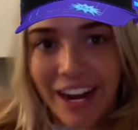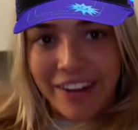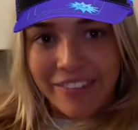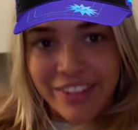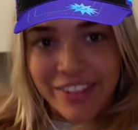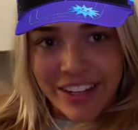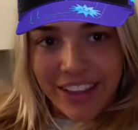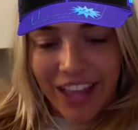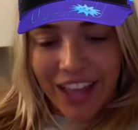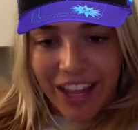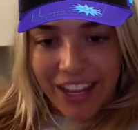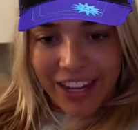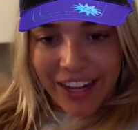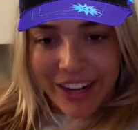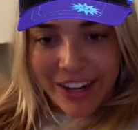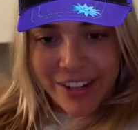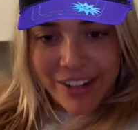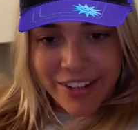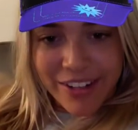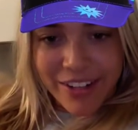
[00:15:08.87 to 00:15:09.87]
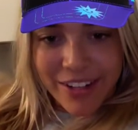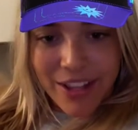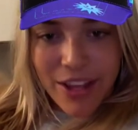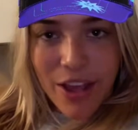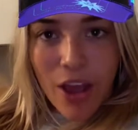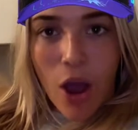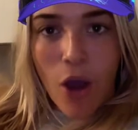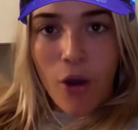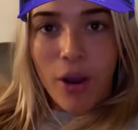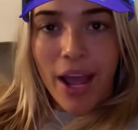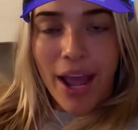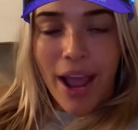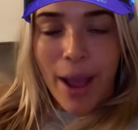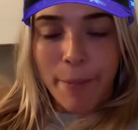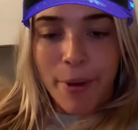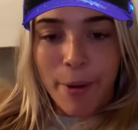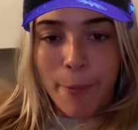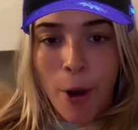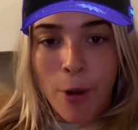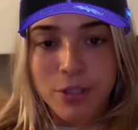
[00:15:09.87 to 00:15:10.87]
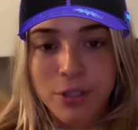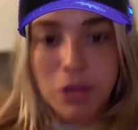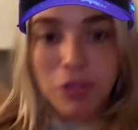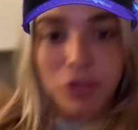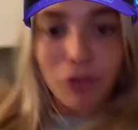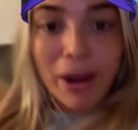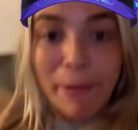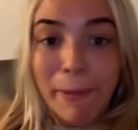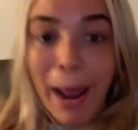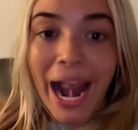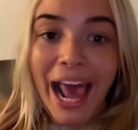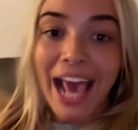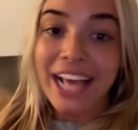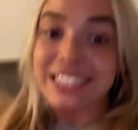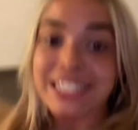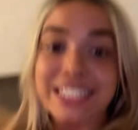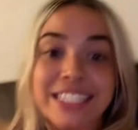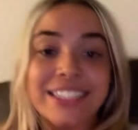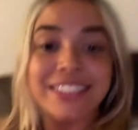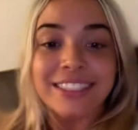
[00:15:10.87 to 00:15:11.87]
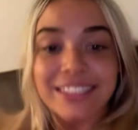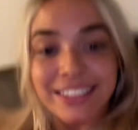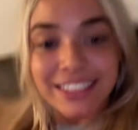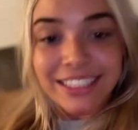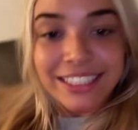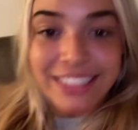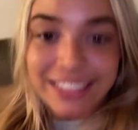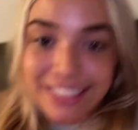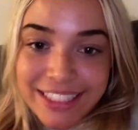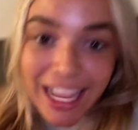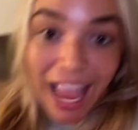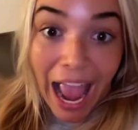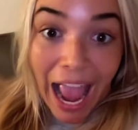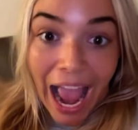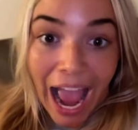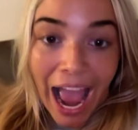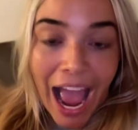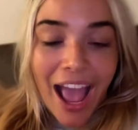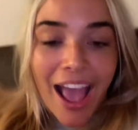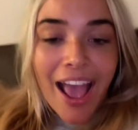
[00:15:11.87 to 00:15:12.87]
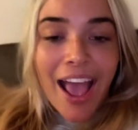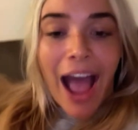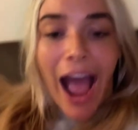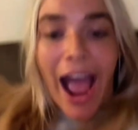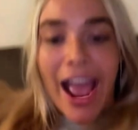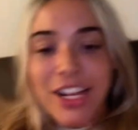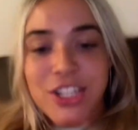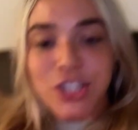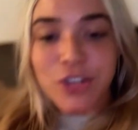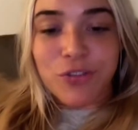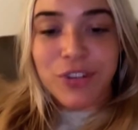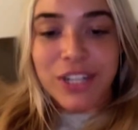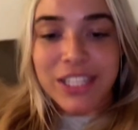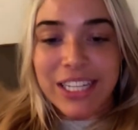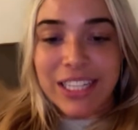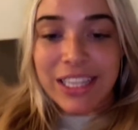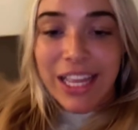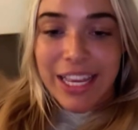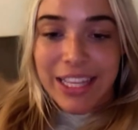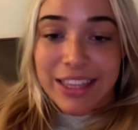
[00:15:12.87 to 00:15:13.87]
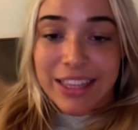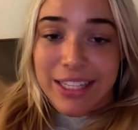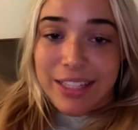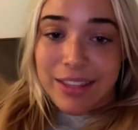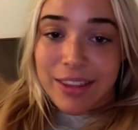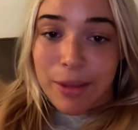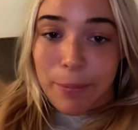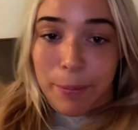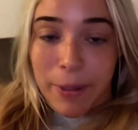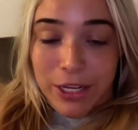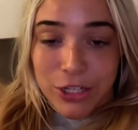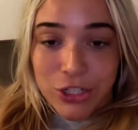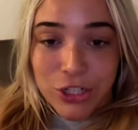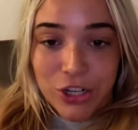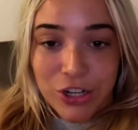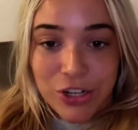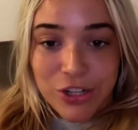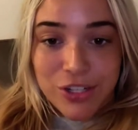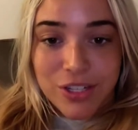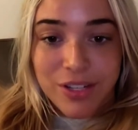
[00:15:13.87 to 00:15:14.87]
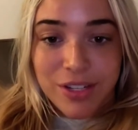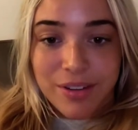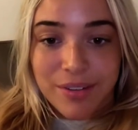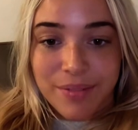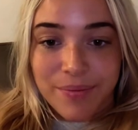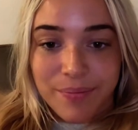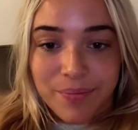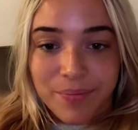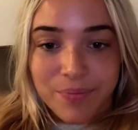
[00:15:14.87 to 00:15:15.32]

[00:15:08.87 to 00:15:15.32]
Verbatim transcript: Not even a lie here. Okay, I'm gonna post in three minutes. I actually really like the, the pictures.